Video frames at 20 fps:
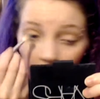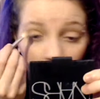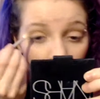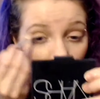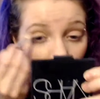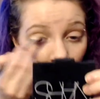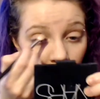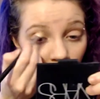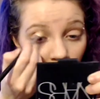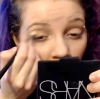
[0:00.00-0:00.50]

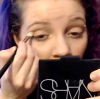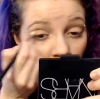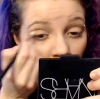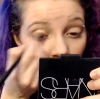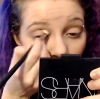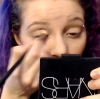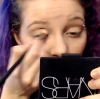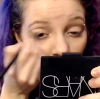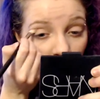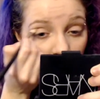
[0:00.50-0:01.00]
I'm all done
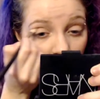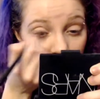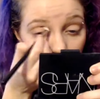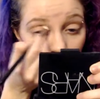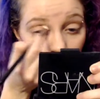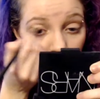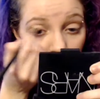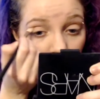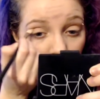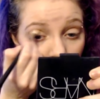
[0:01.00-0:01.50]
up. I
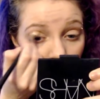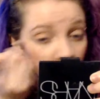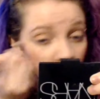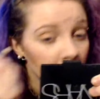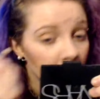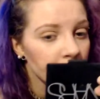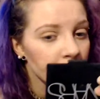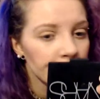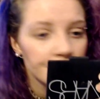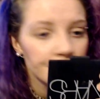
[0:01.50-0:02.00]
just want to put
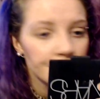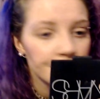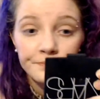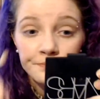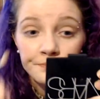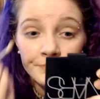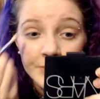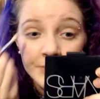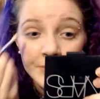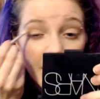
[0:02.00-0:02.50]
something.
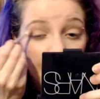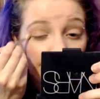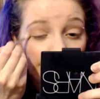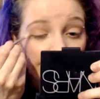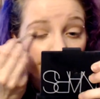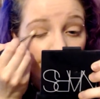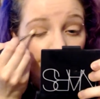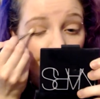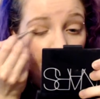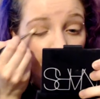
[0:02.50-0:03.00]

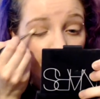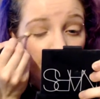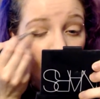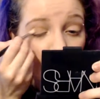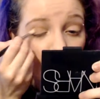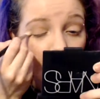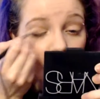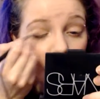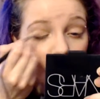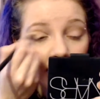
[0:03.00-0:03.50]

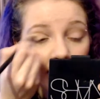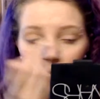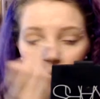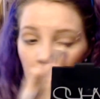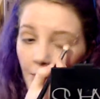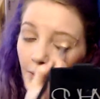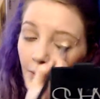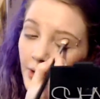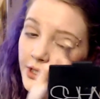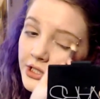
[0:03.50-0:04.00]
It's kind
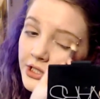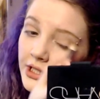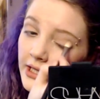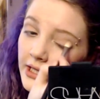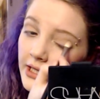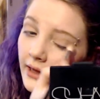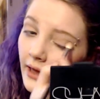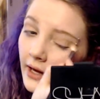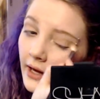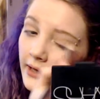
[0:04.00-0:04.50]
of
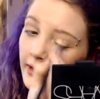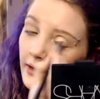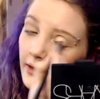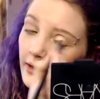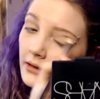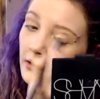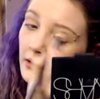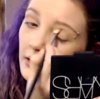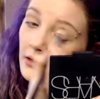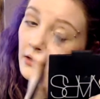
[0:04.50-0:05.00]
orangey. I like
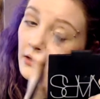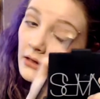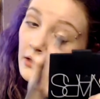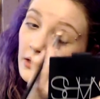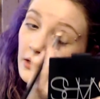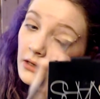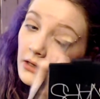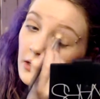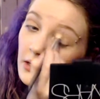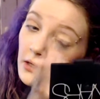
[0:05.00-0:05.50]
it.
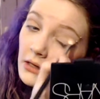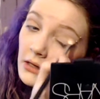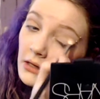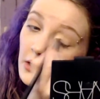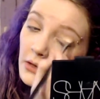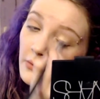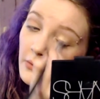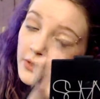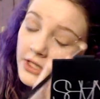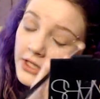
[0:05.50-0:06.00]

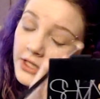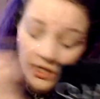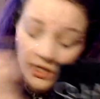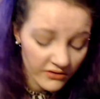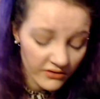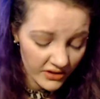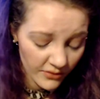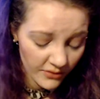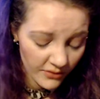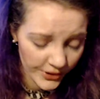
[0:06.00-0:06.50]
Which I
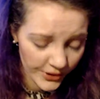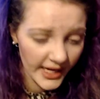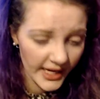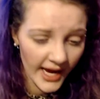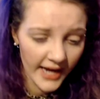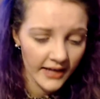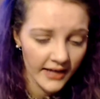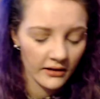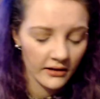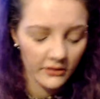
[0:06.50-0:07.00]
used to really
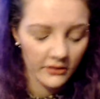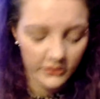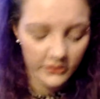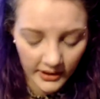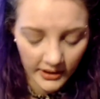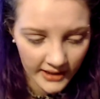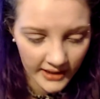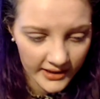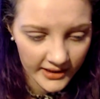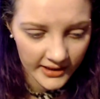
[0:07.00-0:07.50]
hate
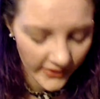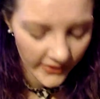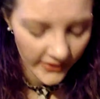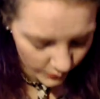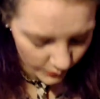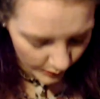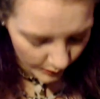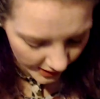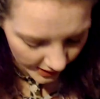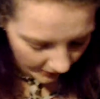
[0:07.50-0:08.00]
colors like that, so
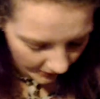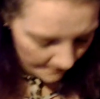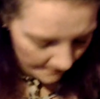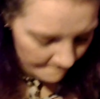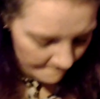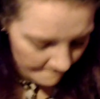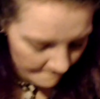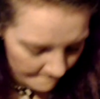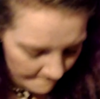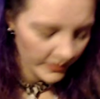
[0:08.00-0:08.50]
that's weird.
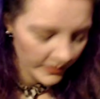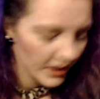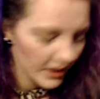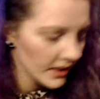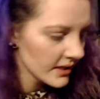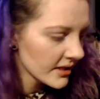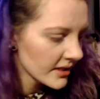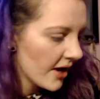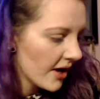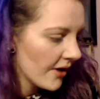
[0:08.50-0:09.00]

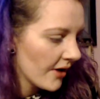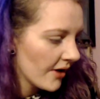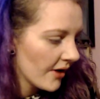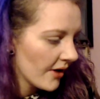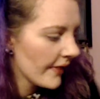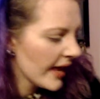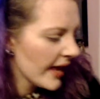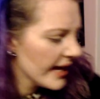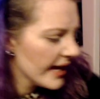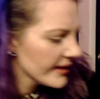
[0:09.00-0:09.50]
So
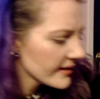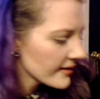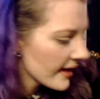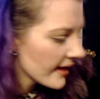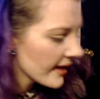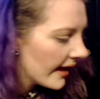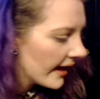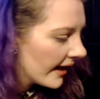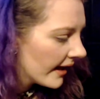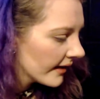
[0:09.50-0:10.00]
that's
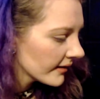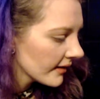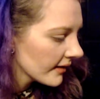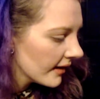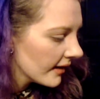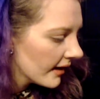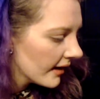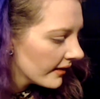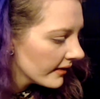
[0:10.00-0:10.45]
that.